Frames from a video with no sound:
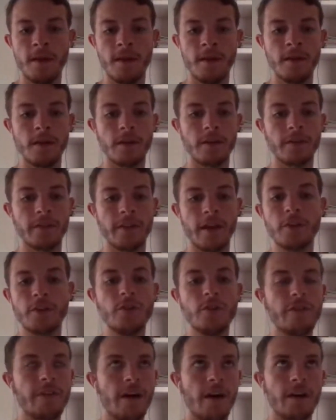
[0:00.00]
now
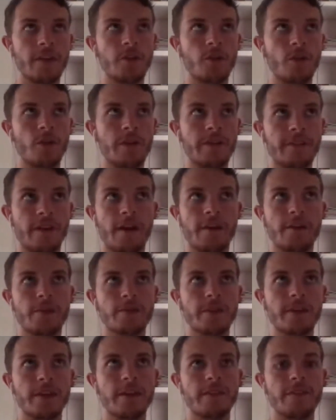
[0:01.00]
you've had your entire
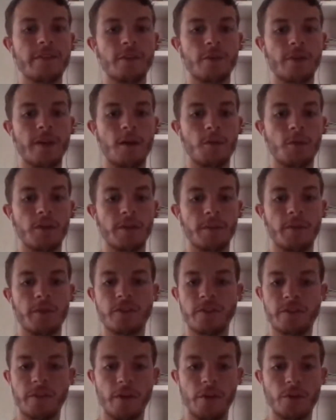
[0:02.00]
league filled out with a bunch
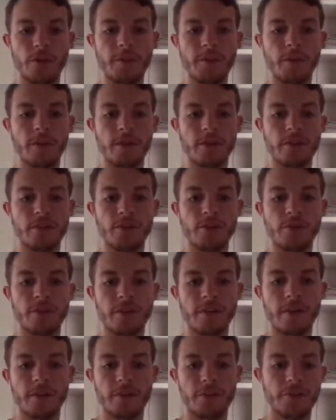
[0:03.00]
of other MLS two
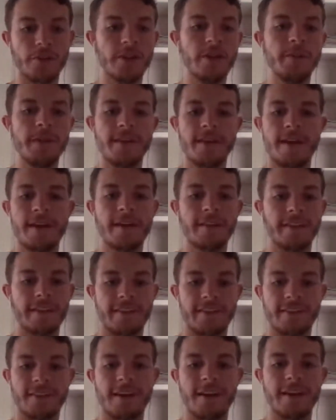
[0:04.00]
sides. Are you going to be as
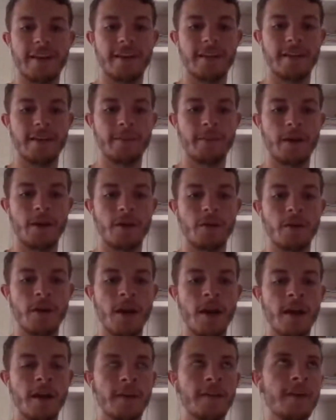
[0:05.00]
excited about,
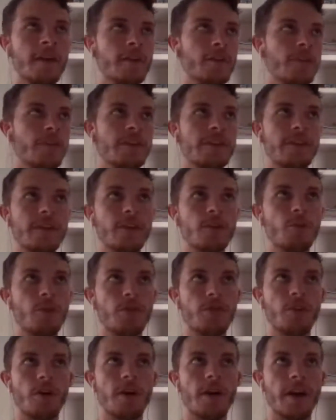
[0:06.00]
you can deal with
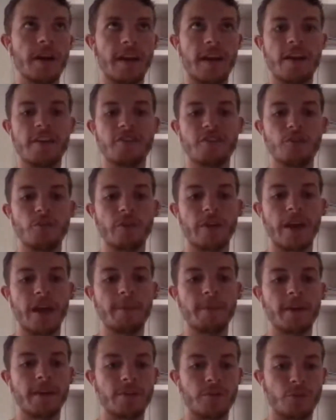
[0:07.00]
the occasional game
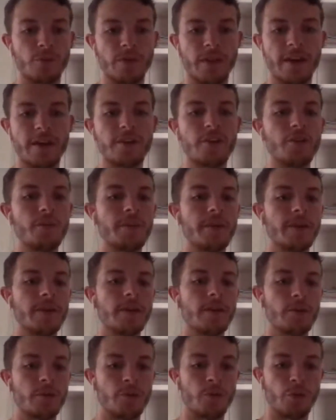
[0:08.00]
against Orlando B
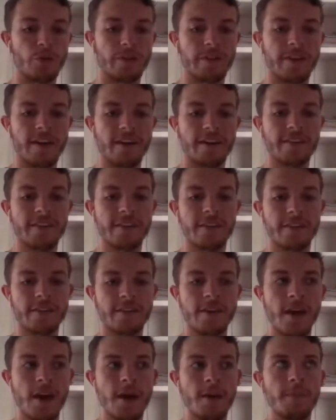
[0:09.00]
or North Texas,
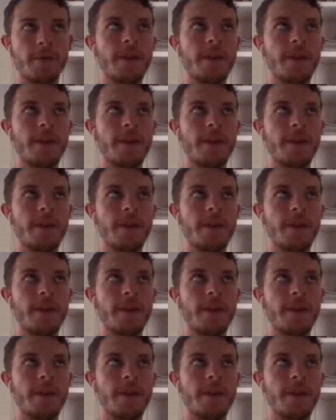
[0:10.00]
but